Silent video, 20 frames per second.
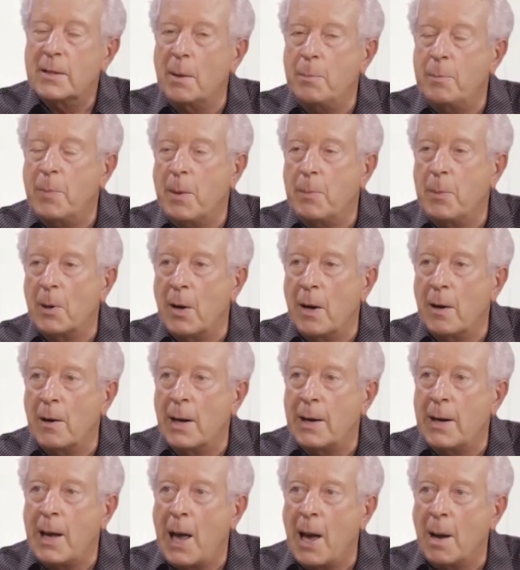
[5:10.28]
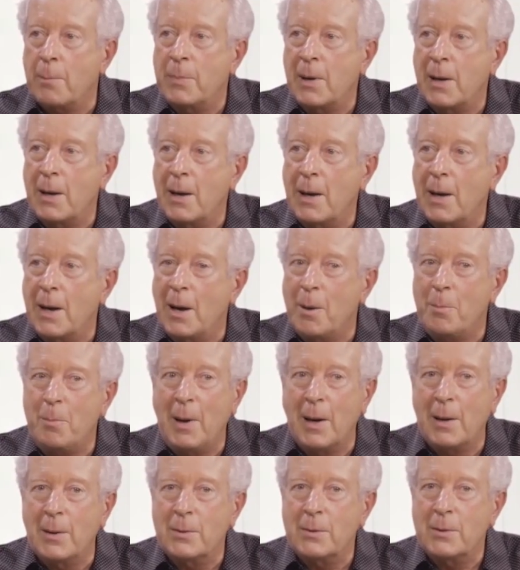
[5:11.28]
Some people are unhappy
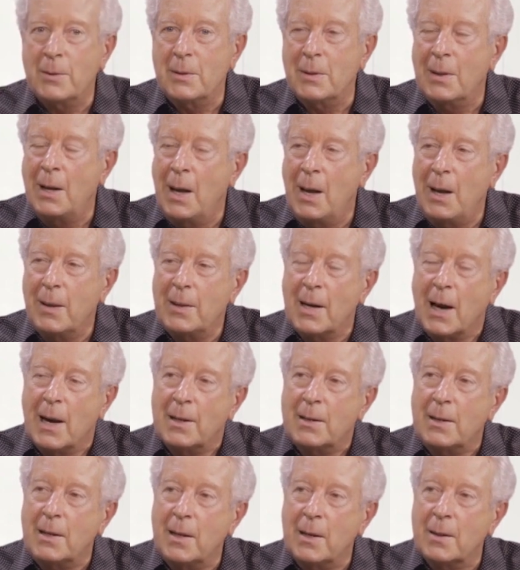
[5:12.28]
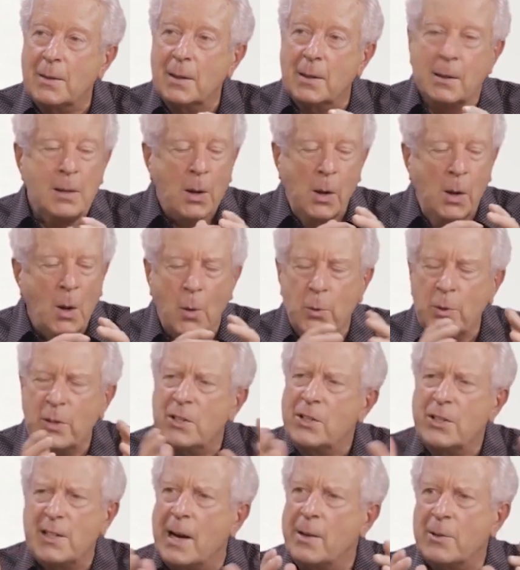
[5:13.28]
about the idea that, oh,
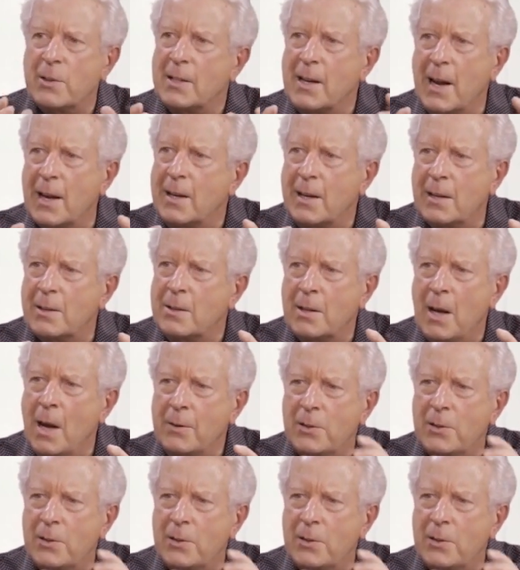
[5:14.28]
this sounds like it's